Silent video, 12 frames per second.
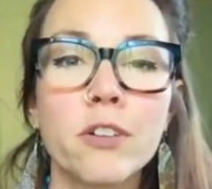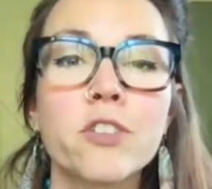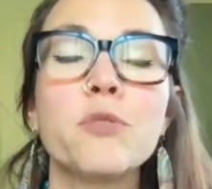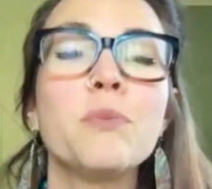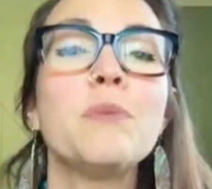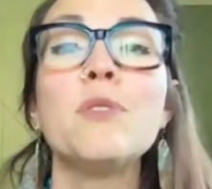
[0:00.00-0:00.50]

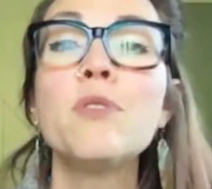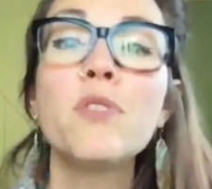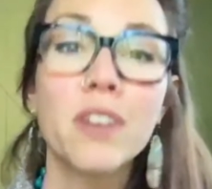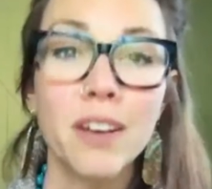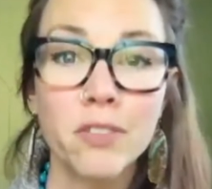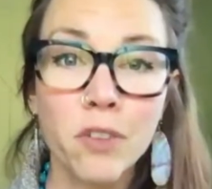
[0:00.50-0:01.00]

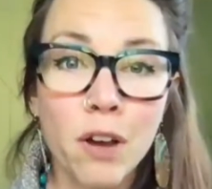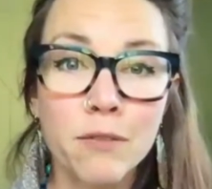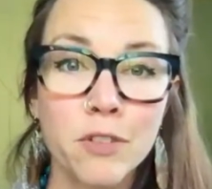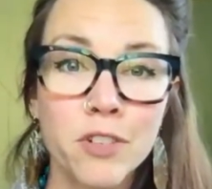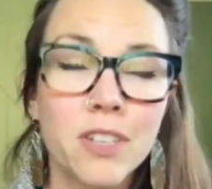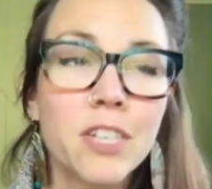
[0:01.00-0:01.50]
music as
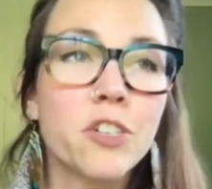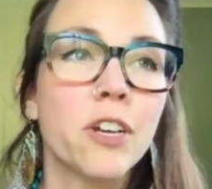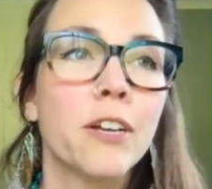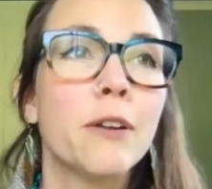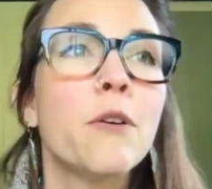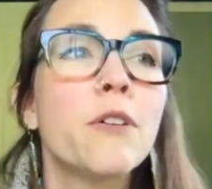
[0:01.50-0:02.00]

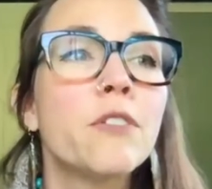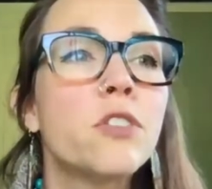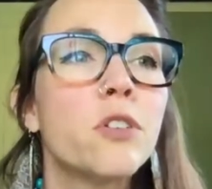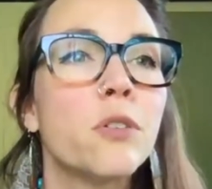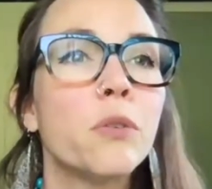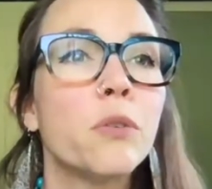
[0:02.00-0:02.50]
conversation
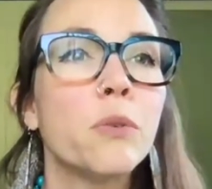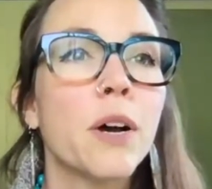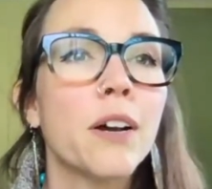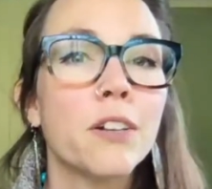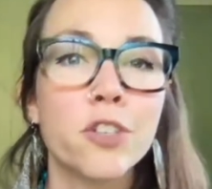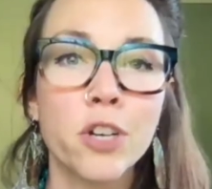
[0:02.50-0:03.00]
to
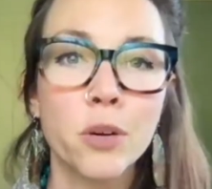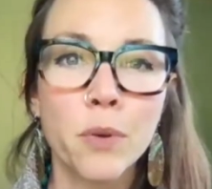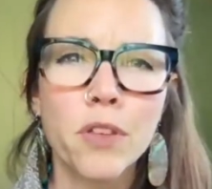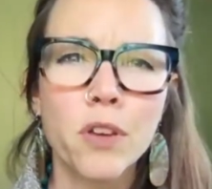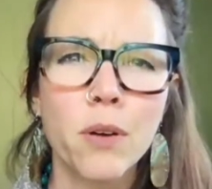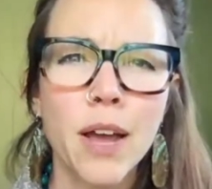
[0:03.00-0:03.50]
share with
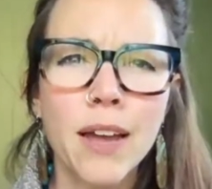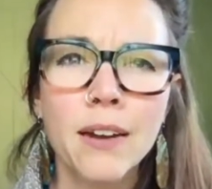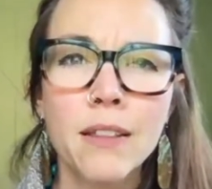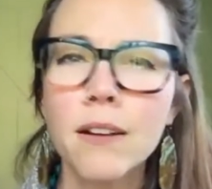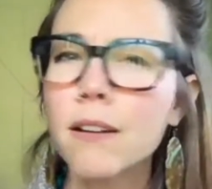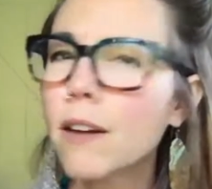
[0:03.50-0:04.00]
you. And
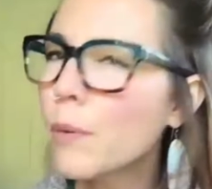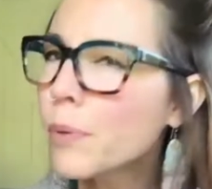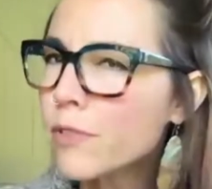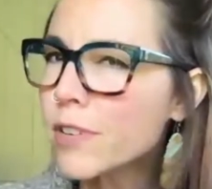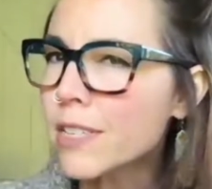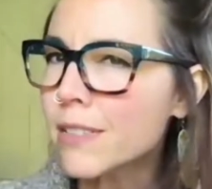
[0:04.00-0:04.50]
there are a couple of
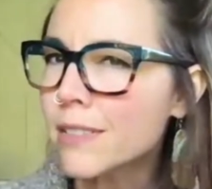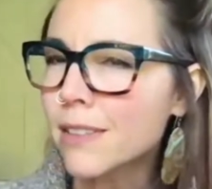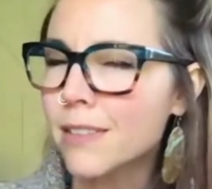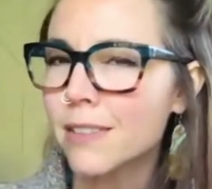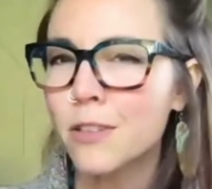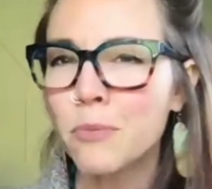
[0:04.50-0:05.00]
reasons that
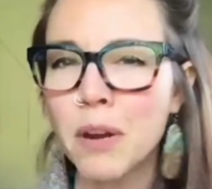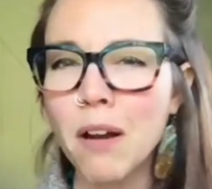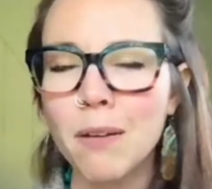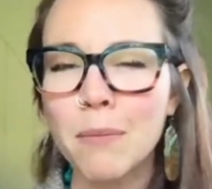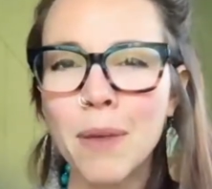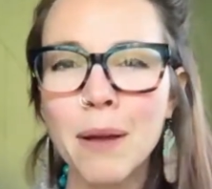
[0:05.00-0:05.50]
this has been
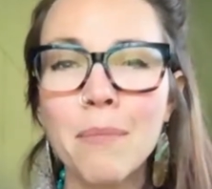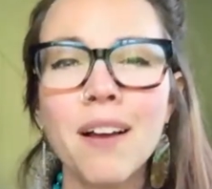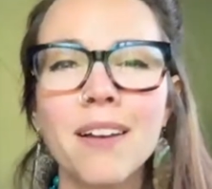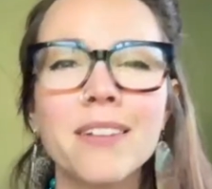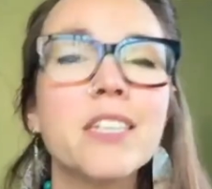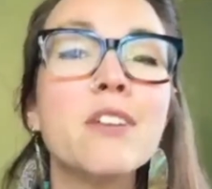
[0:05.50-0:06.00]
on my
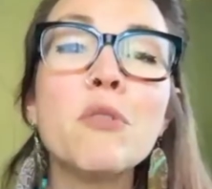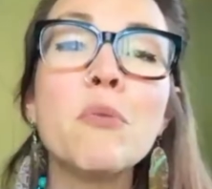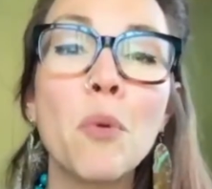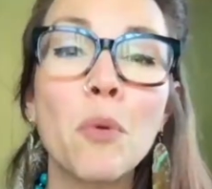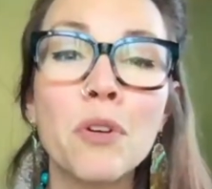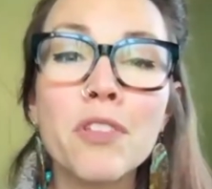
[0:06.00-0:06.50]
mind, even
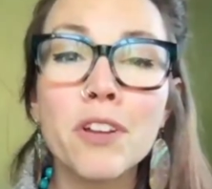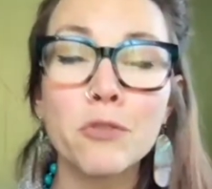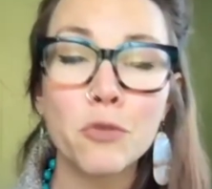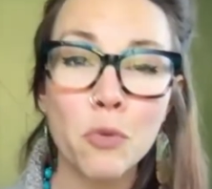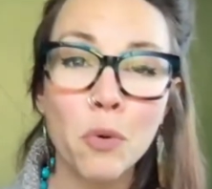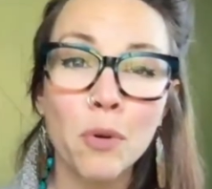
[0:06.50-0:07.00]
more
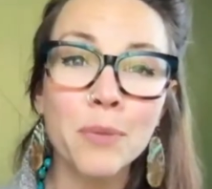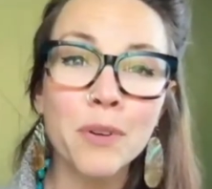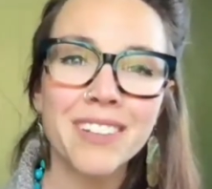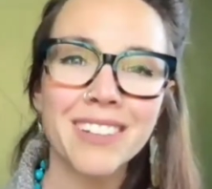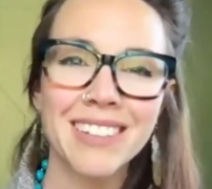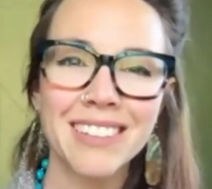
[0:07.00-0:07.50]
than
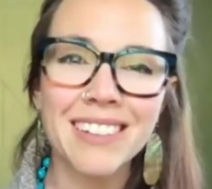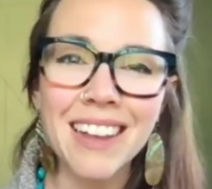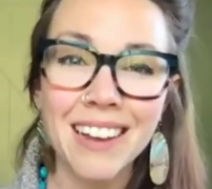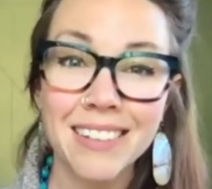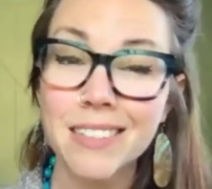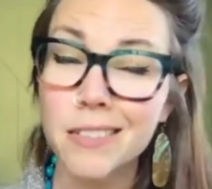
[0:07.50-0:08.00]
normal in the
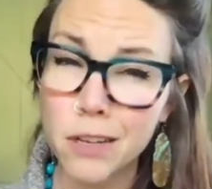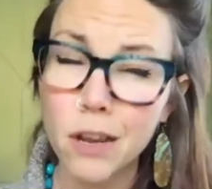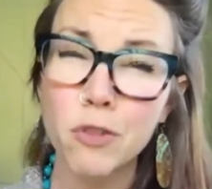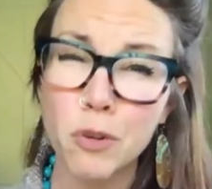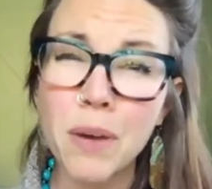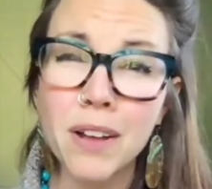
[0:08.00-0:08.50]
last
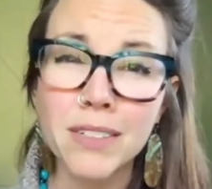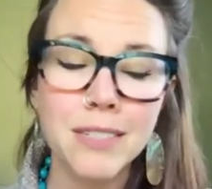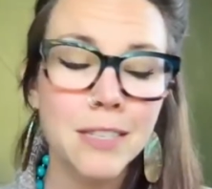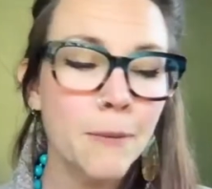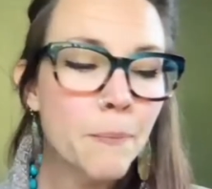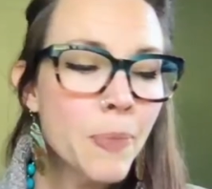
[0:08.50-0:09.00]
several
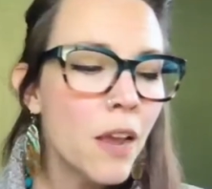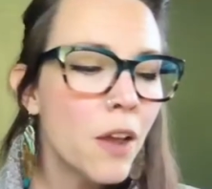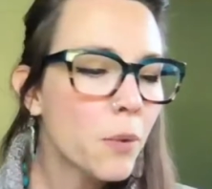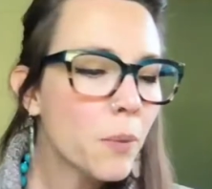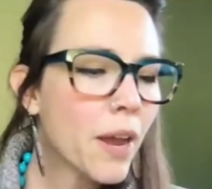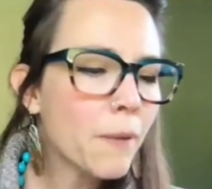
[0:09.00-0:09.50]
months,
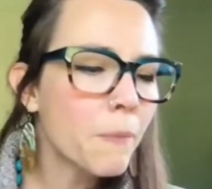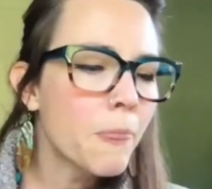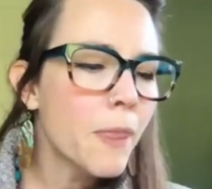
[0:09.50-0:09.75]
right?